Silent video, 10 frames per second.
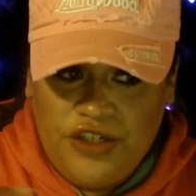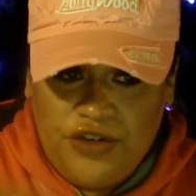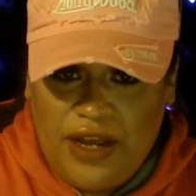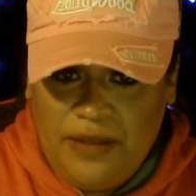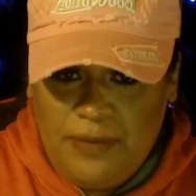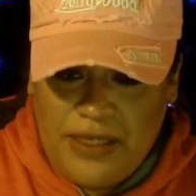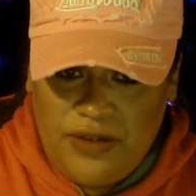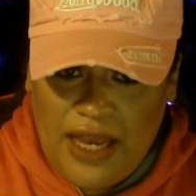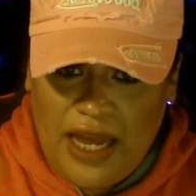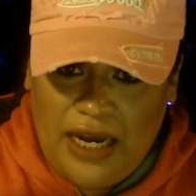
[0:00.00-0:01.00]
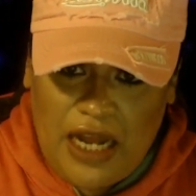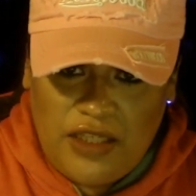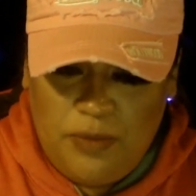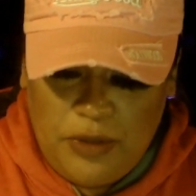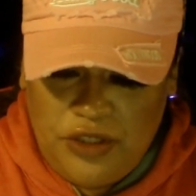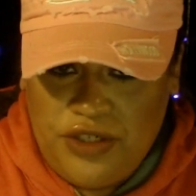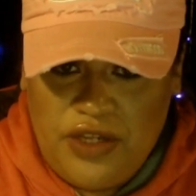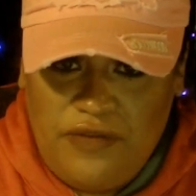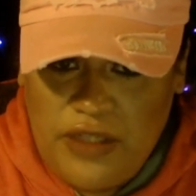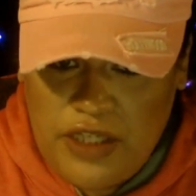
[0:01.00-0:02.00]
Try the best you can not to put
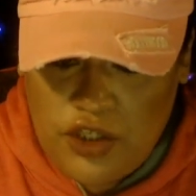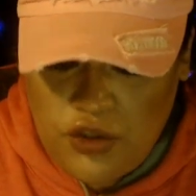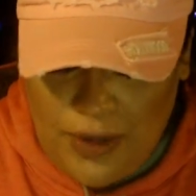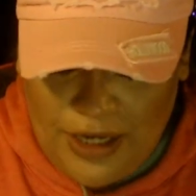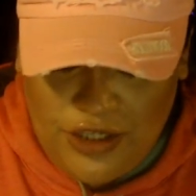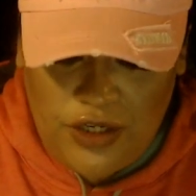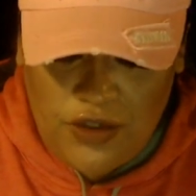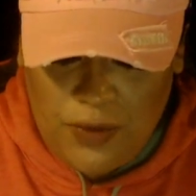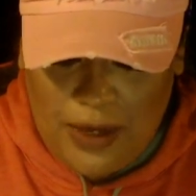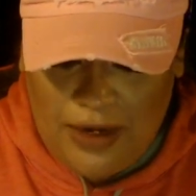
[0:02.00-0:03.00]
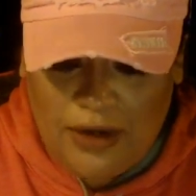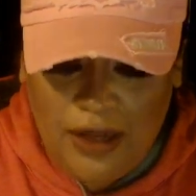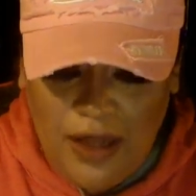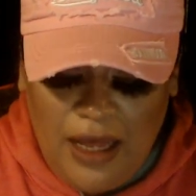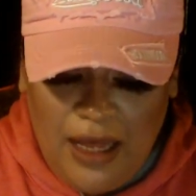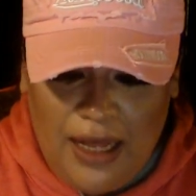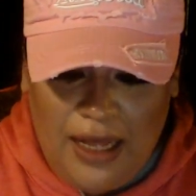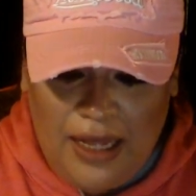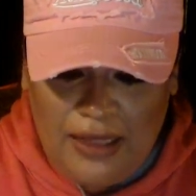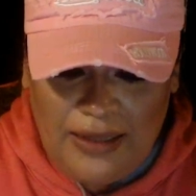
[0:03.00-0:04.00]
yourself in situations where
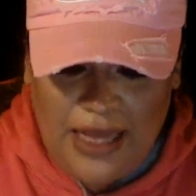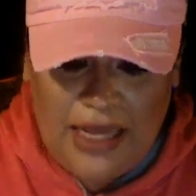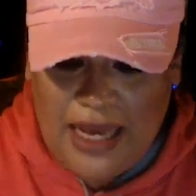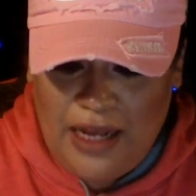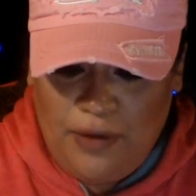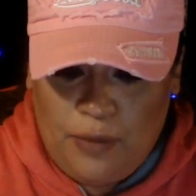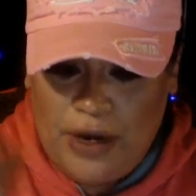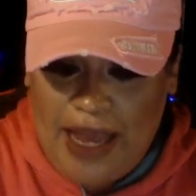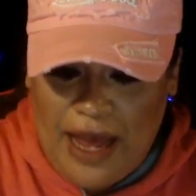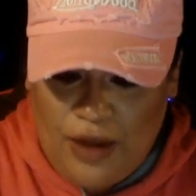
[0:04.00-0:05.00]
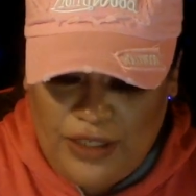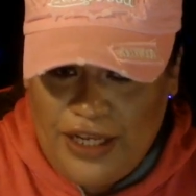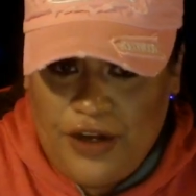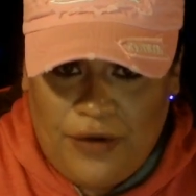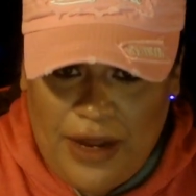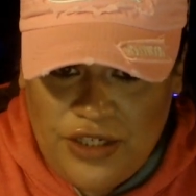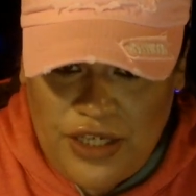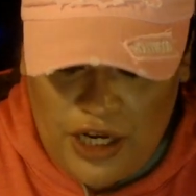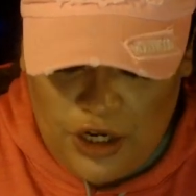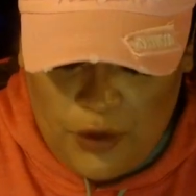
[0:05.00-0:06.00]
uh, they can bring out the
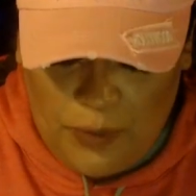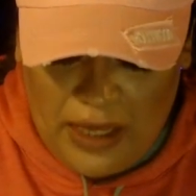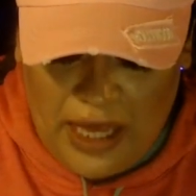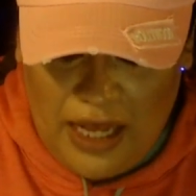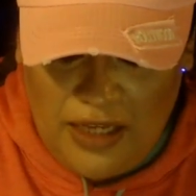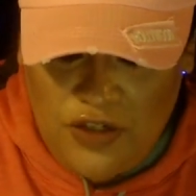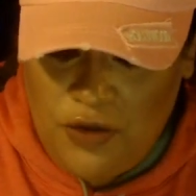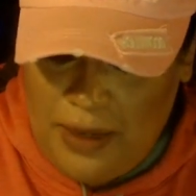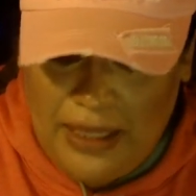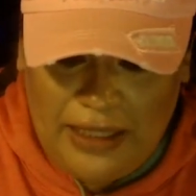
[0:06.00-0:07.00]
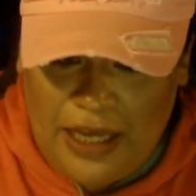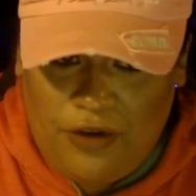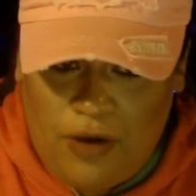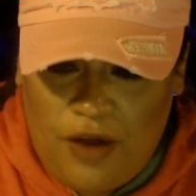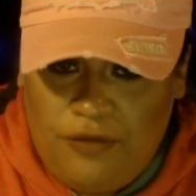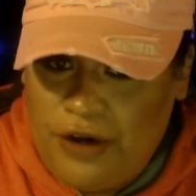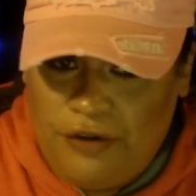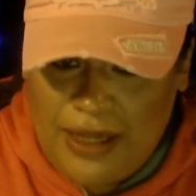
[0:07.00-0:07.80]
aggression in you, because you may later on regret